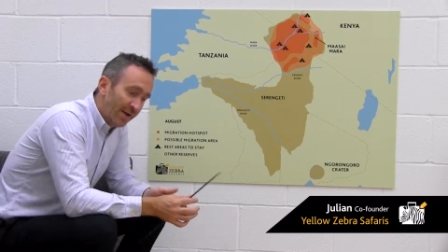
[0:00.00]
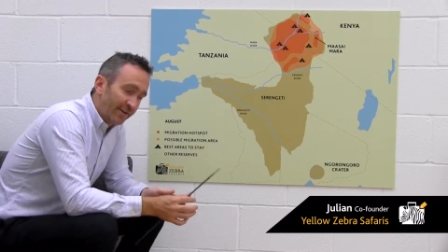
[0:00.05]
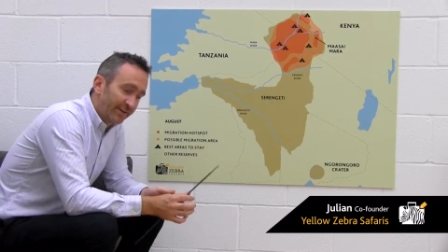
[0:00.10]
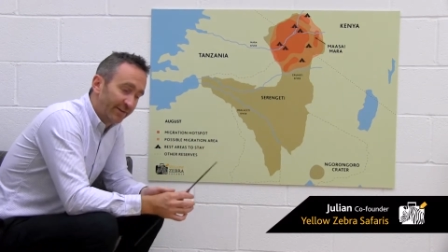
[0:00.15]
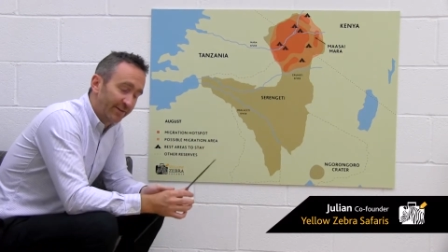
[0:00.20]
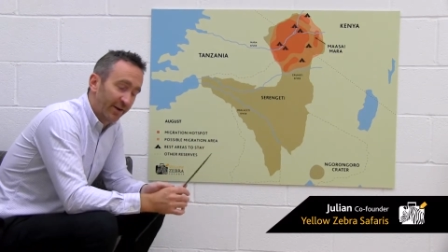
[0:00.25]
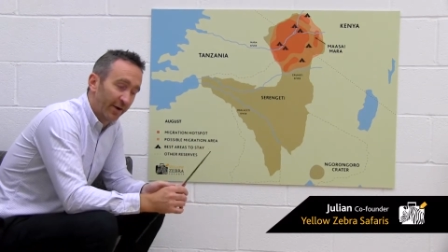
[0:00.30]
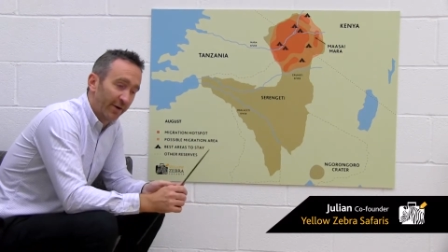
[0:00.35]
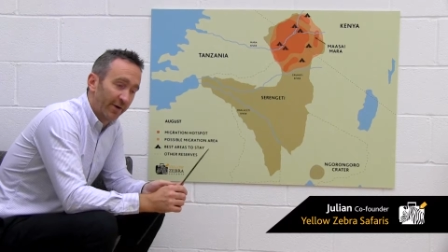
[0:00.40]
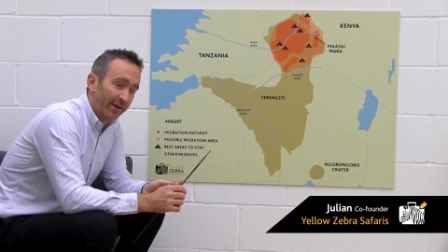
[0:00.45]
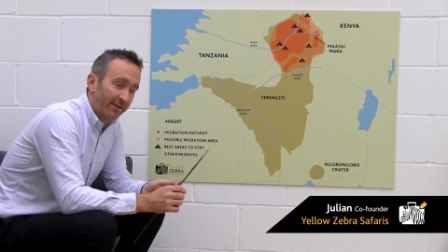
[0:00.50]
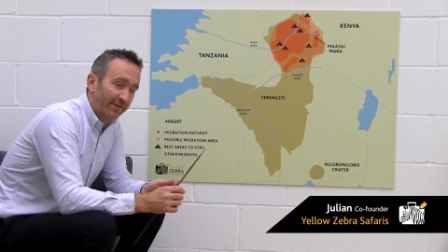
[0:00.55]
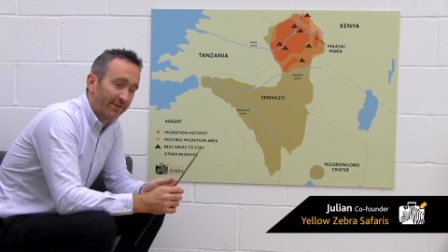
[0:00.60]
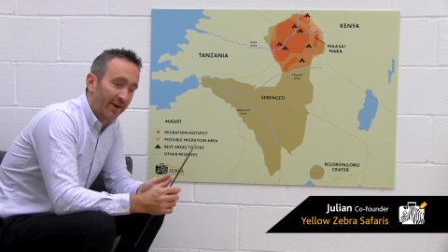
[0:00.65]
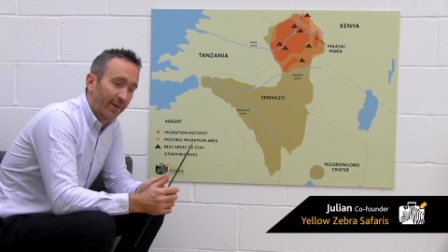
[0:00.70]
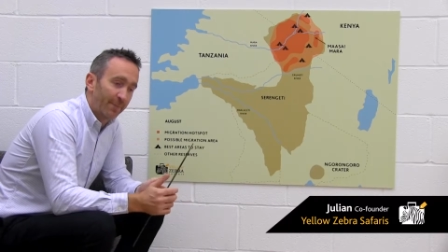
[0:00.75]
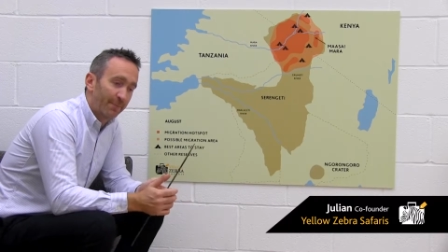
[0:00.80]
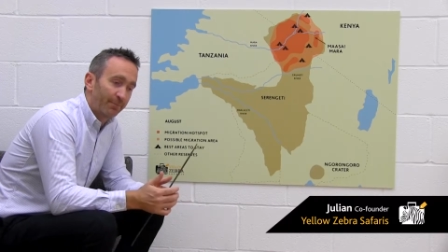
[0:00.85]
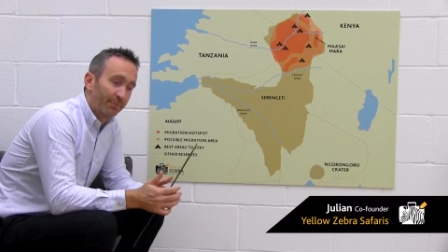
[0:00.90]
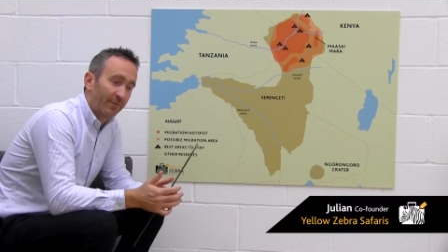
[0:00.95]
So
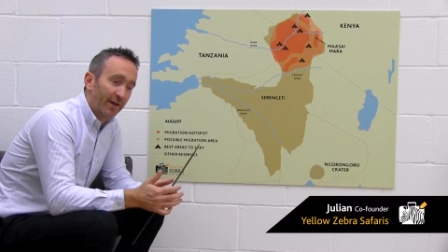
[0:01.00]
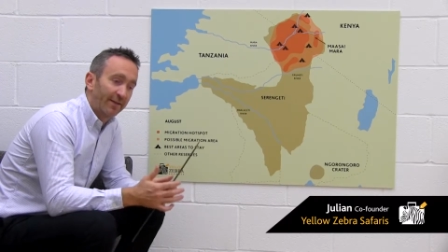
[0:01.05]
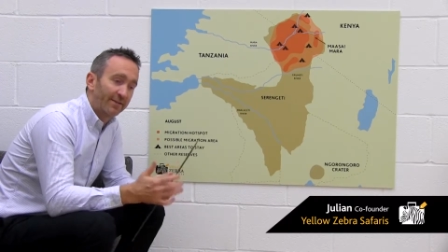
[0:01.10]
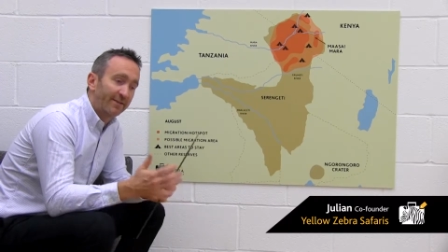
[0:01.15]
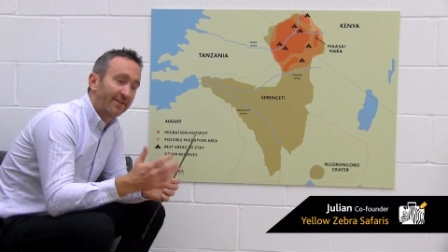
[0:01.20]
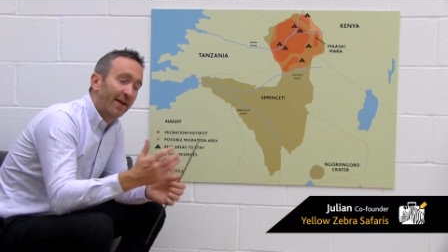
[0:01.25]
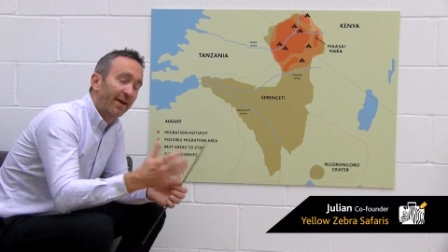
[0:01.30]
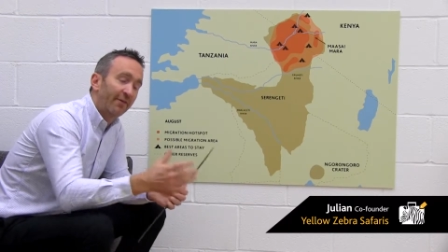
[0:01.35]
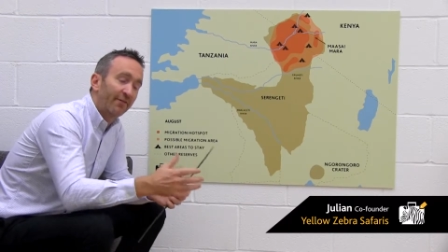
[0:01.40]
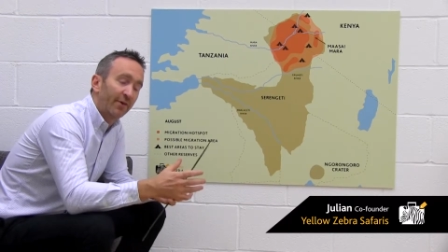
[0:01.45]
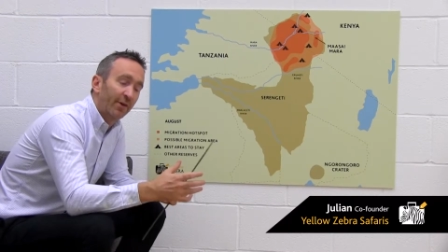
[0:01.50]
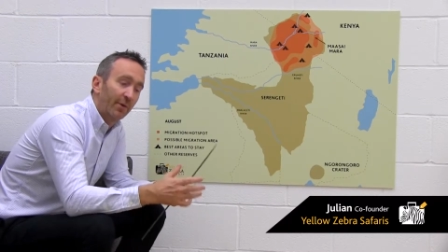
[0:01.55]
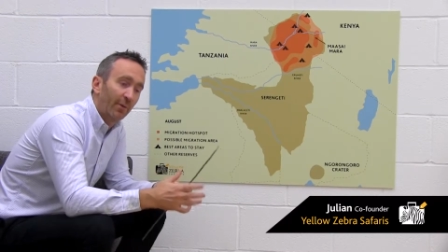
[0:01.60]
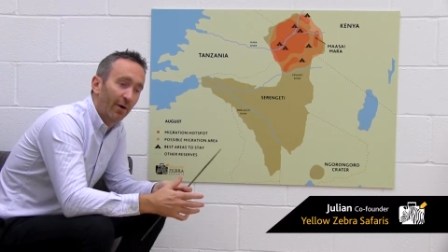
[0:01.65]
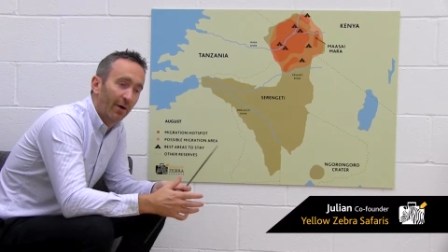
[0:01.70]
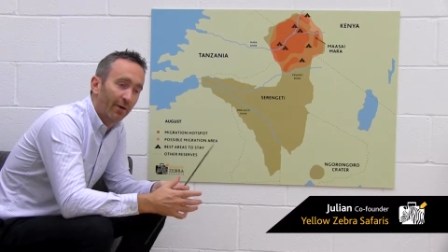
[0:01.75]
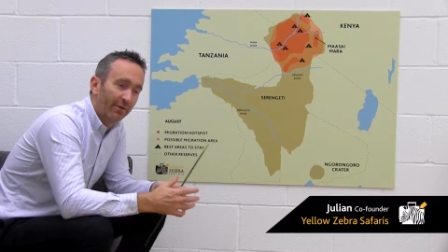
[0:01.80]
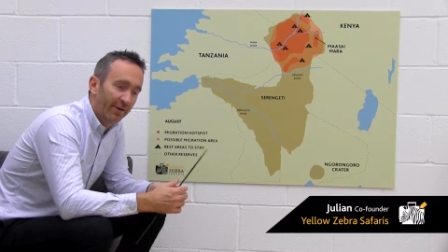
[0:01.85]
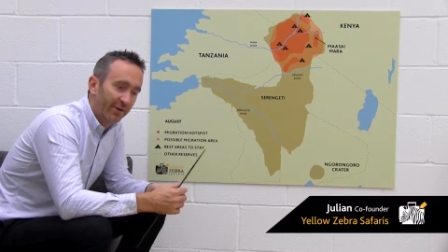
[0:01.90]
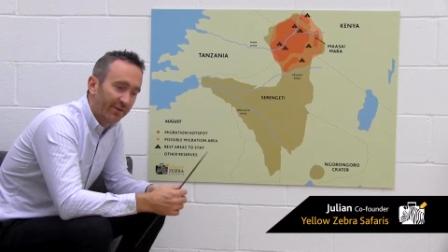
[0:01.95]
it's definitely
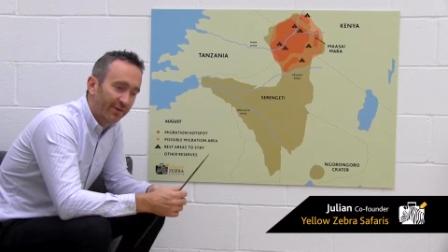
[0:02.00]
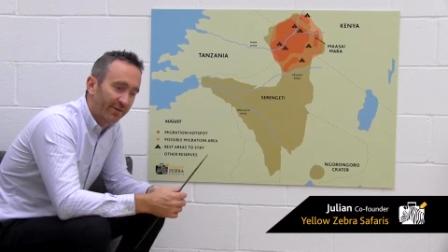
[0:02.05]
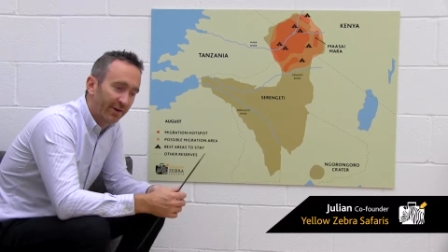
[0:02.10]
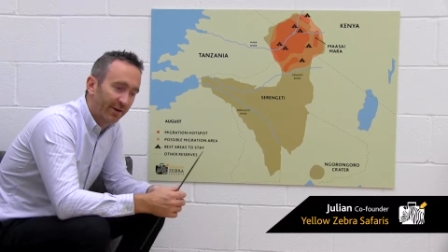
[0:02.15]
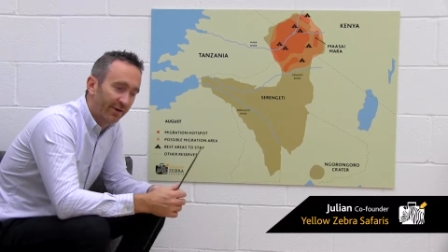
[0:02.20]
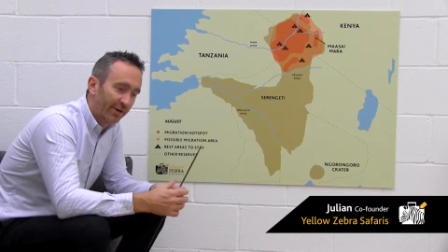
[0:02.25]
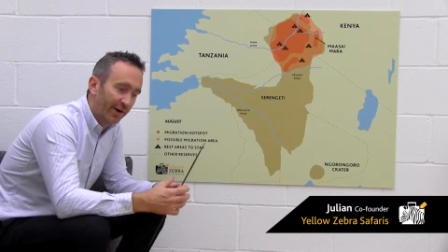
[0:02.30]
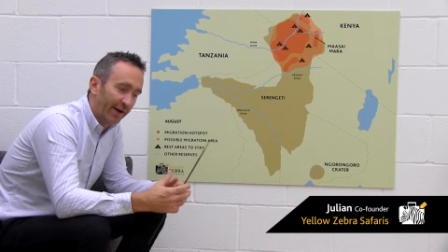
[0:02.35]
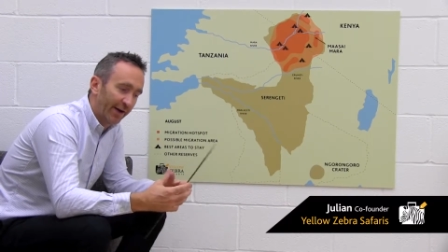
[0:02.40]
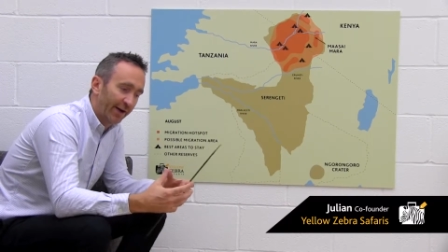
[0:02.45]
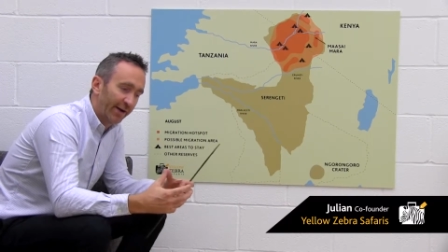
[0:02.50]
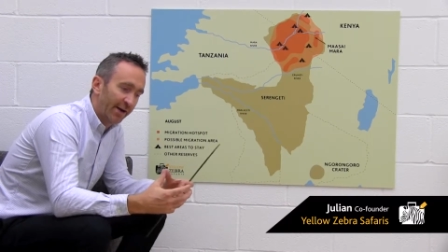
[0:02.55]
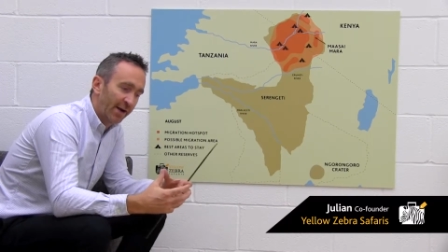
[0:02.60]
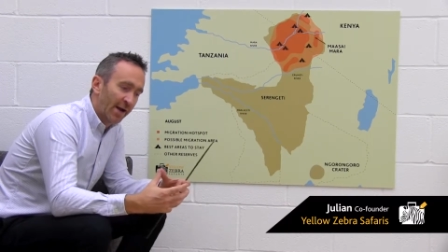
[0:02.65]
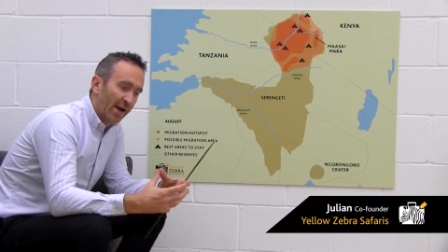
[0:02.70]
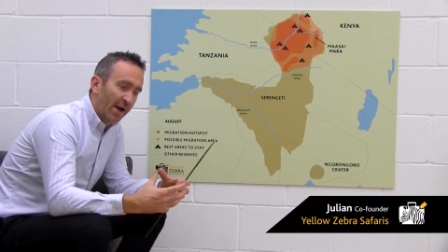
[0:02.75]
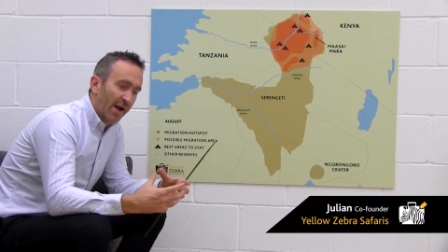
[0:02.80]
worth considering.